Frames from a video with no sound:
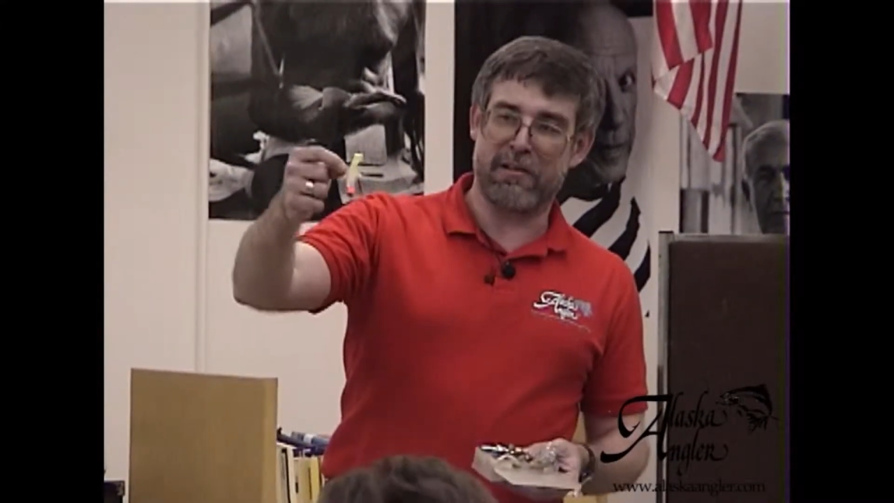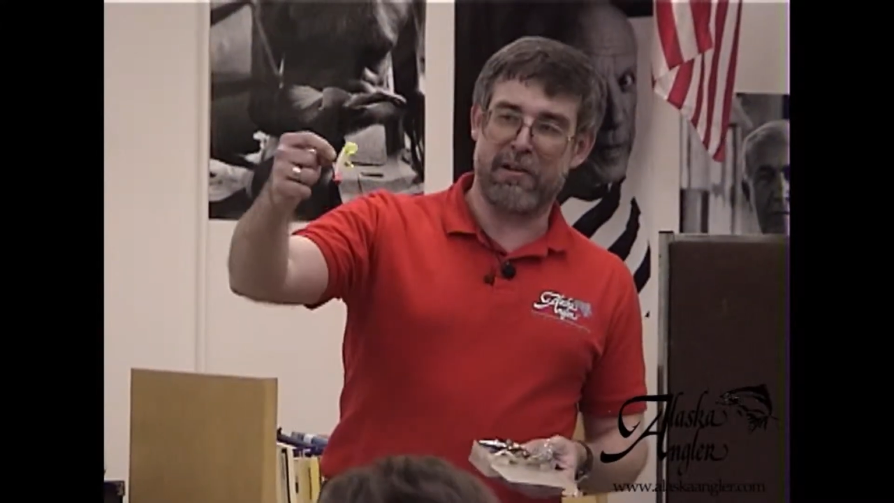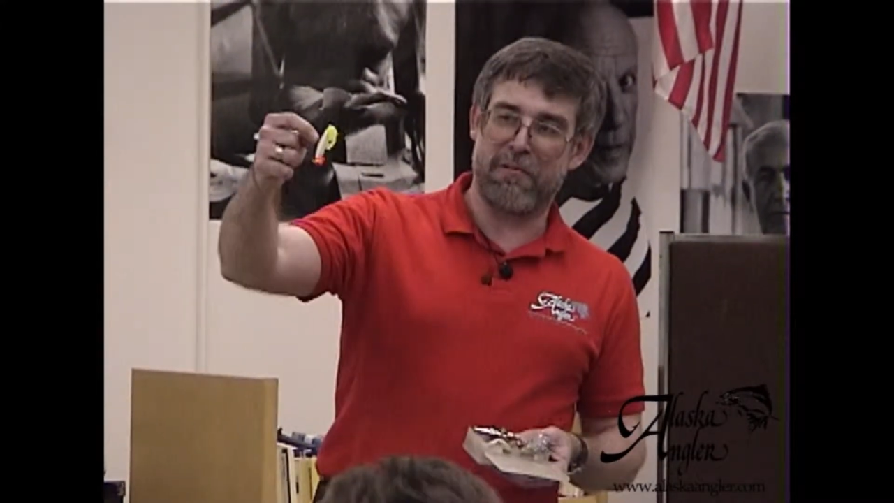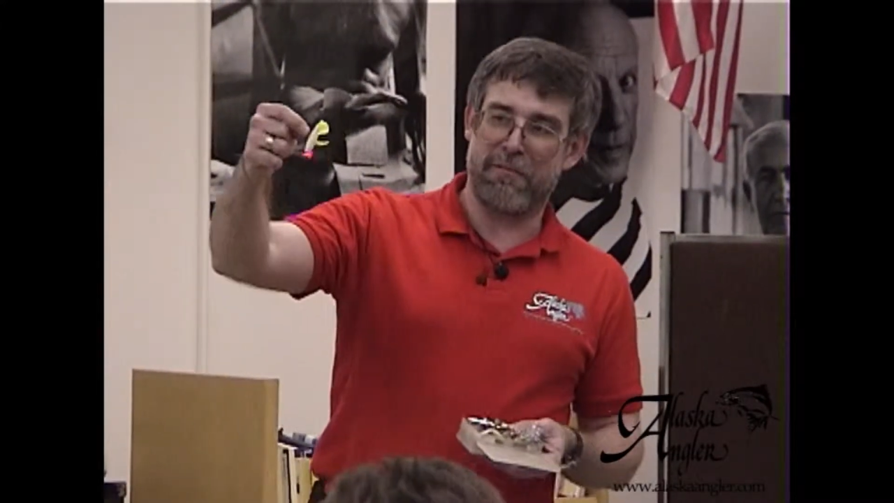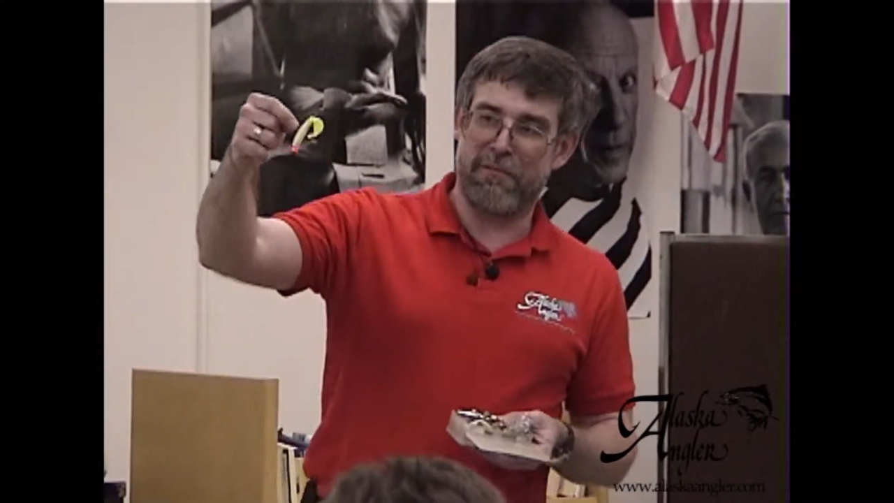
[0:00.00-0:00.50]
You
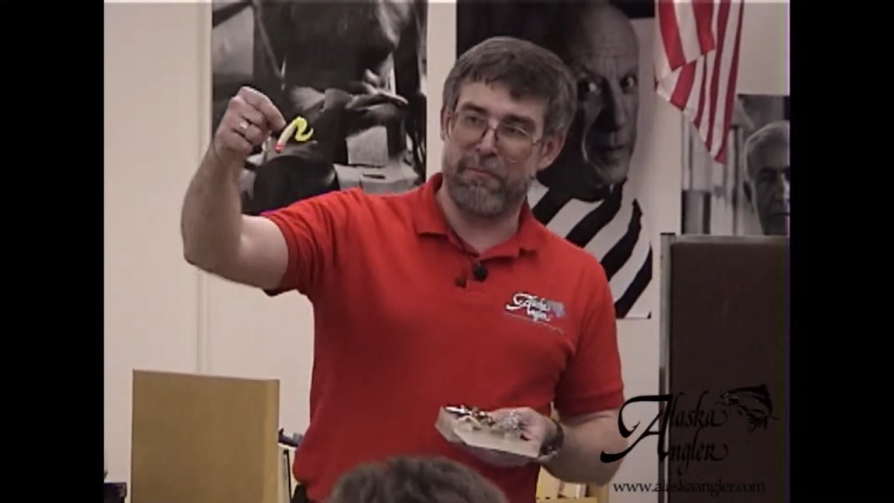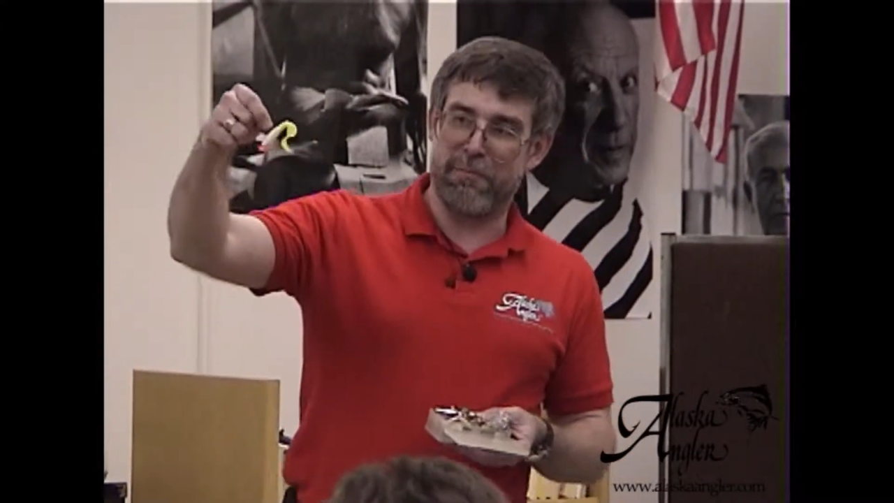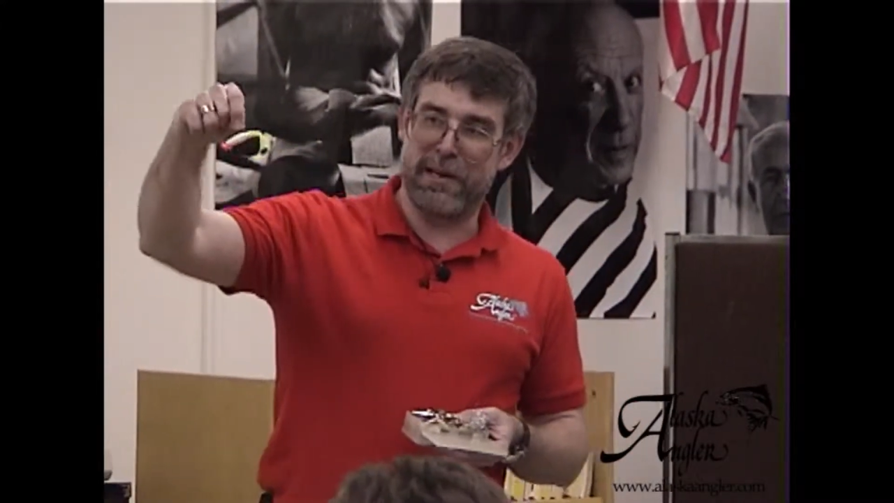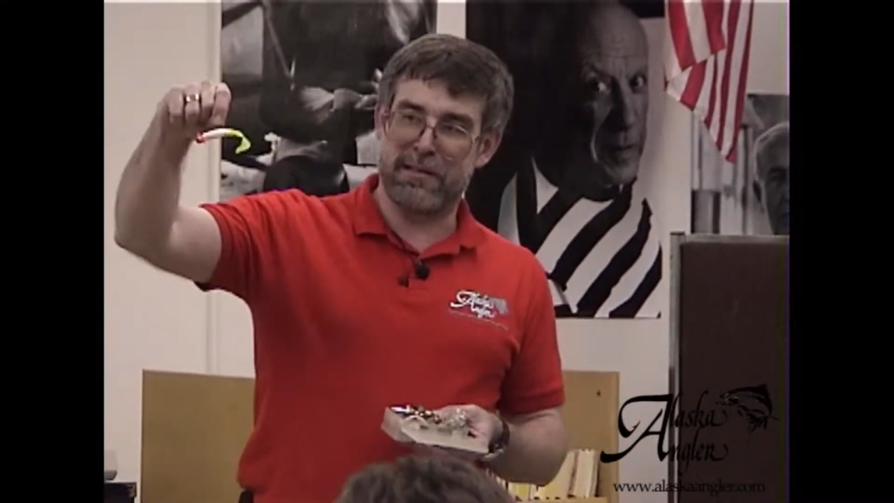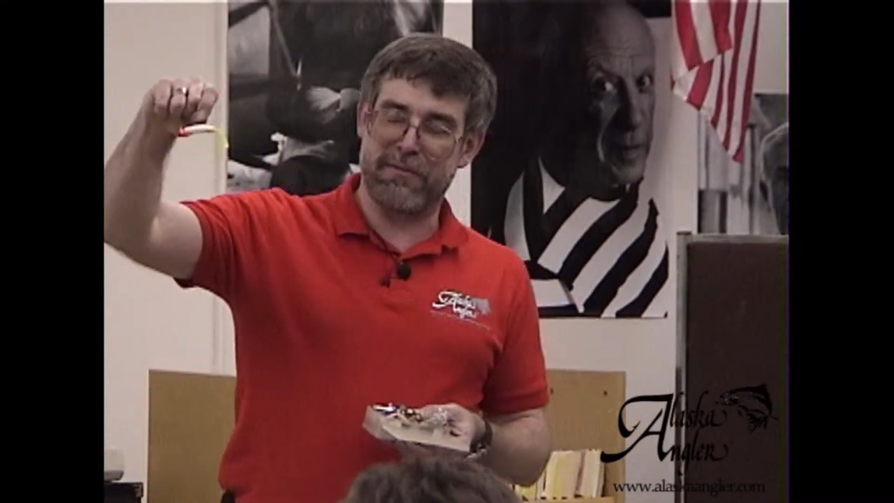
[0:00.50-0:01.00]
go for
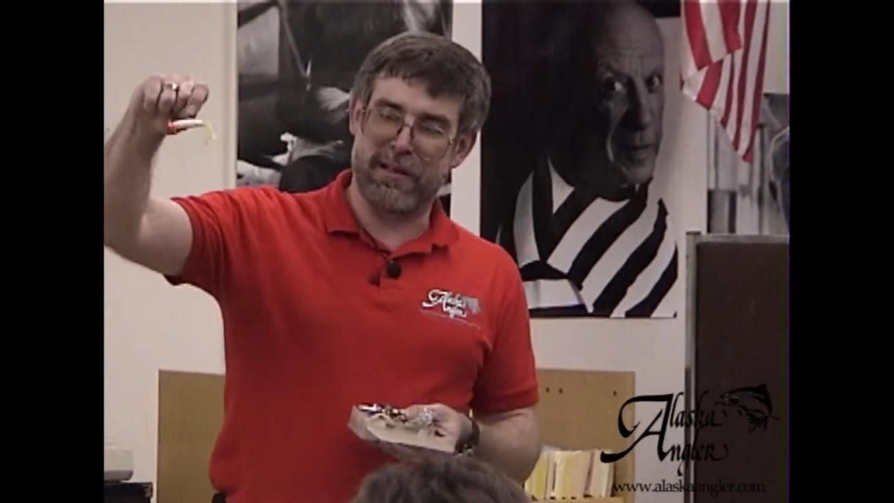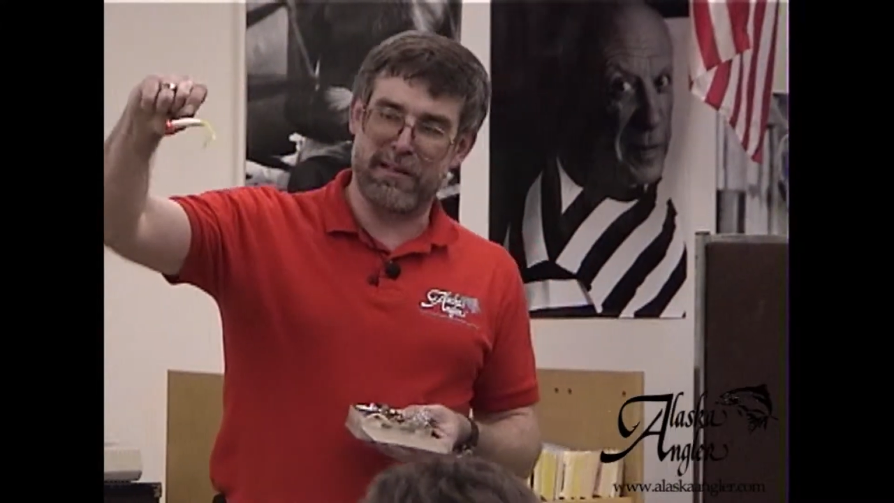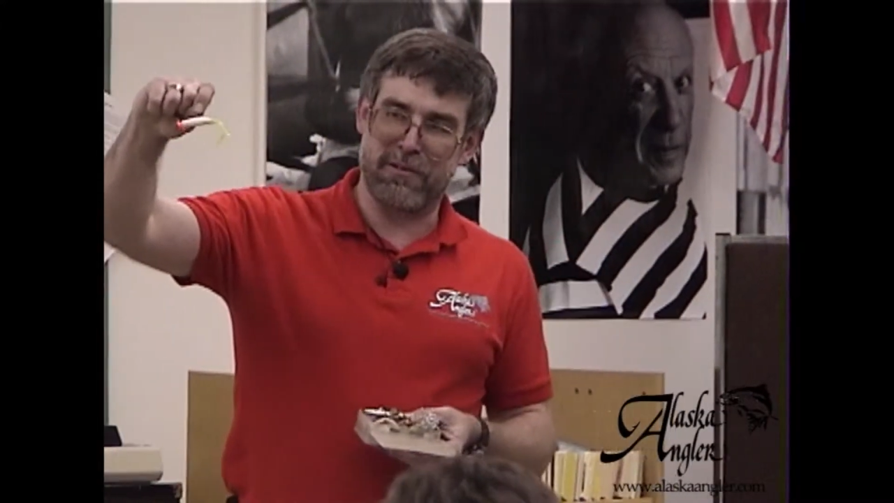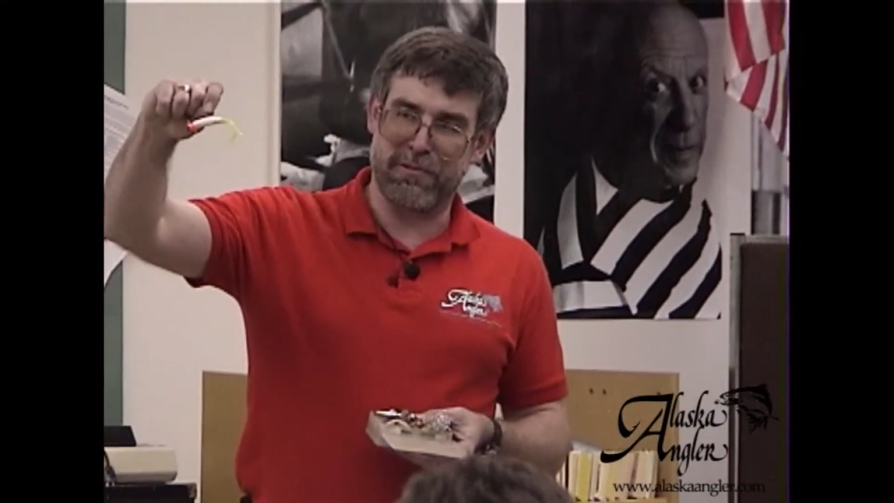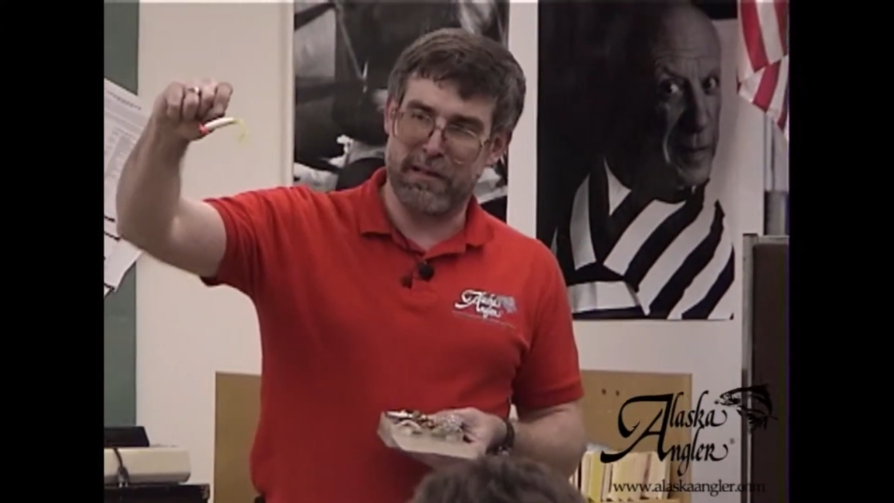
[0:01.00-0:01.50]
big stuff like
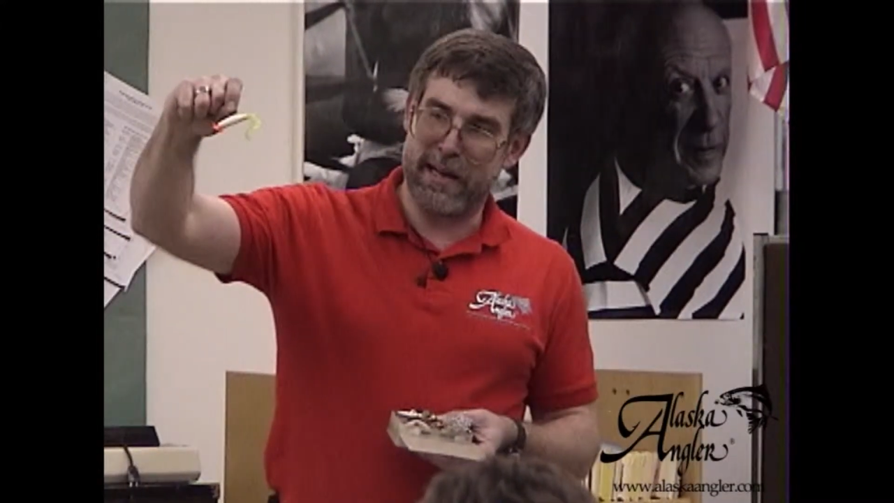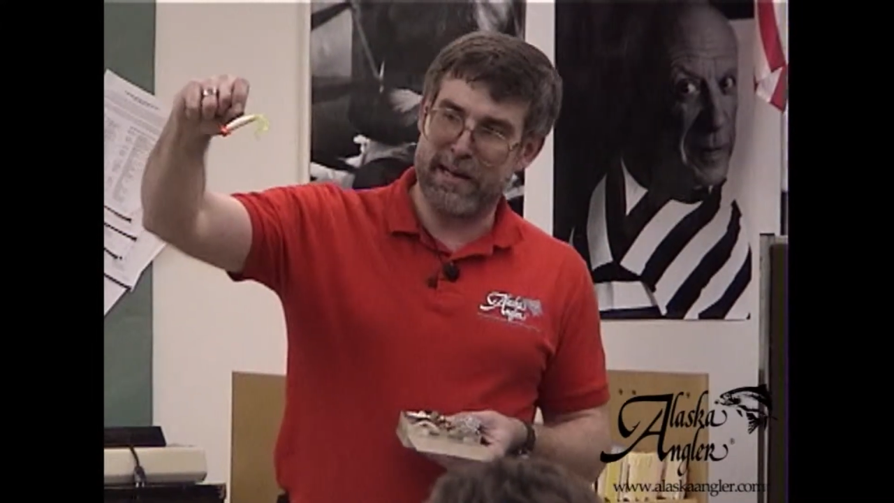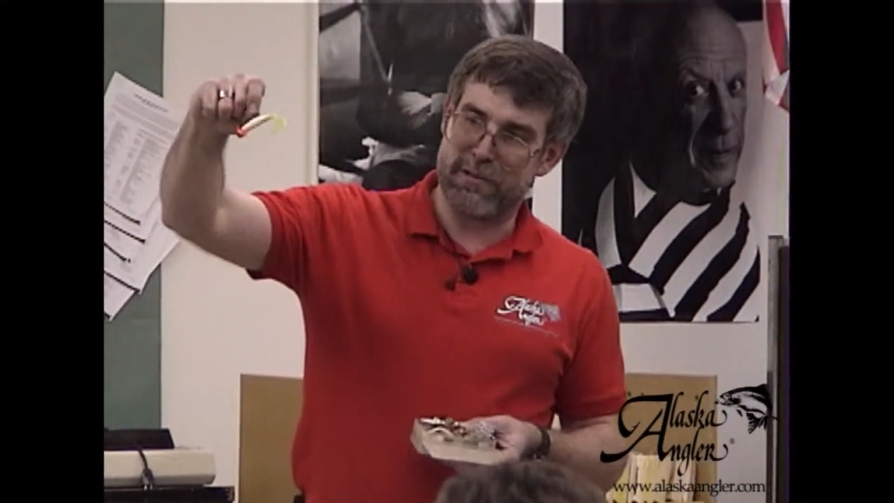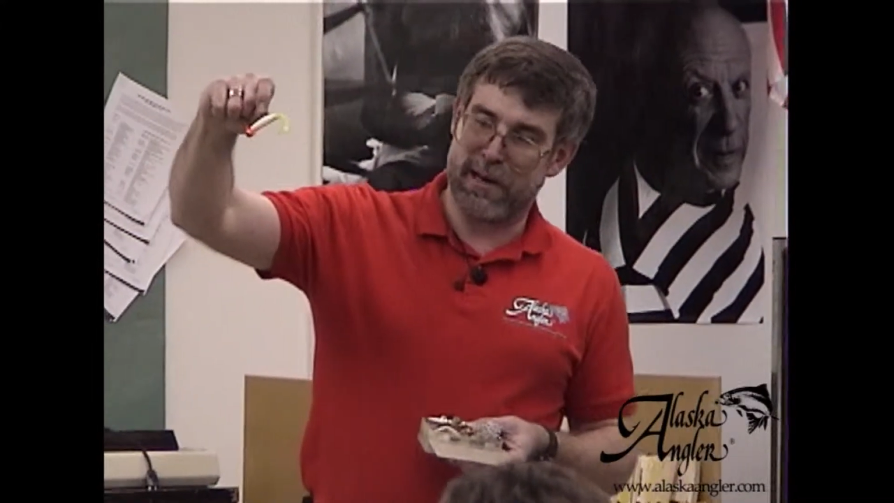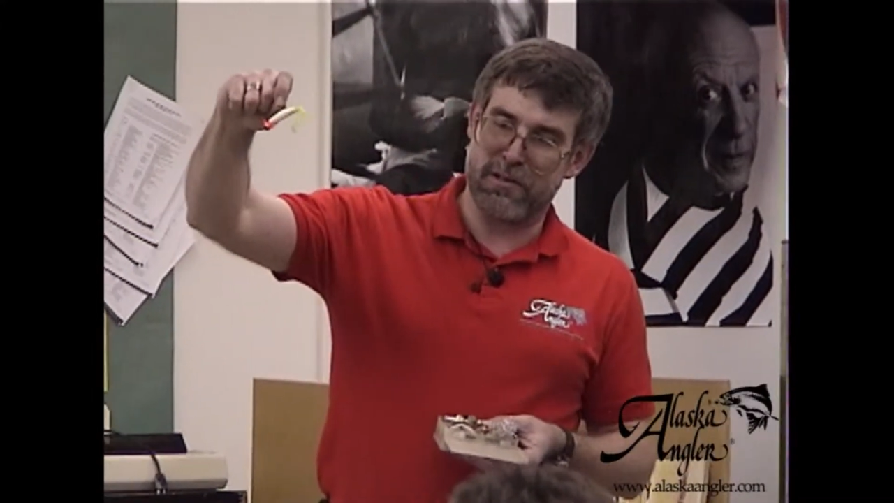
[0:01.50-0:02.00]
this for the
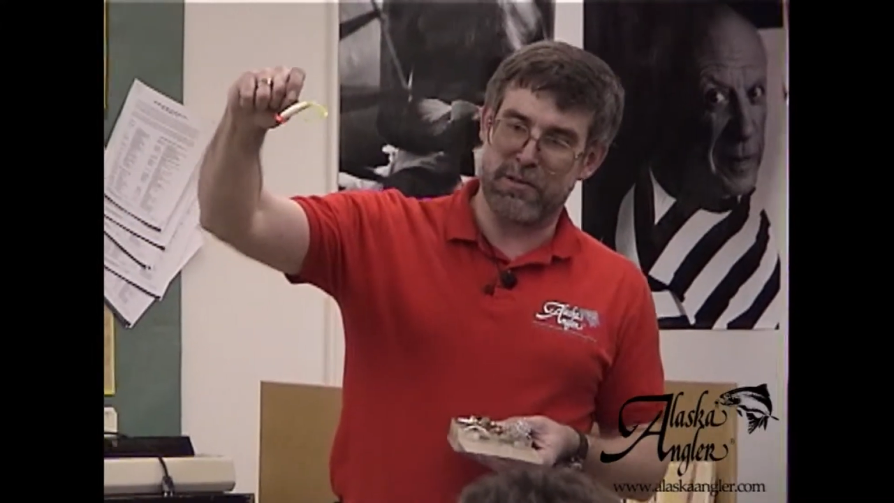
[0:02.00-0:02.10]
lake trout,